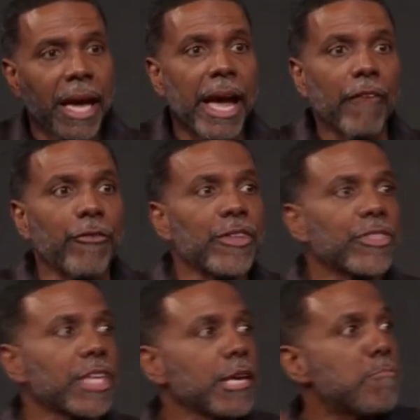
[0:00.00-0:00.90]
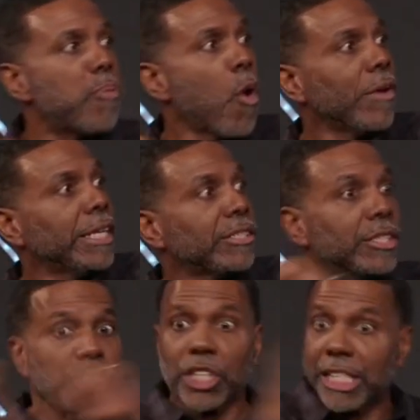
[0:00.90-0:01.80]
Everything pointed
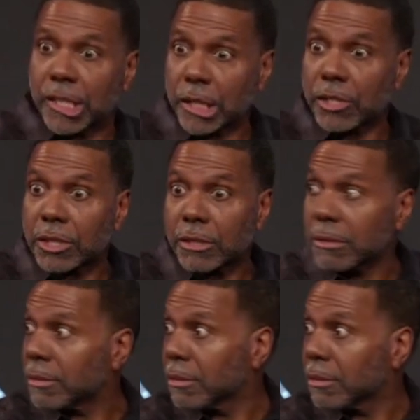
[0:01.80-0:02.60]
to Jesus.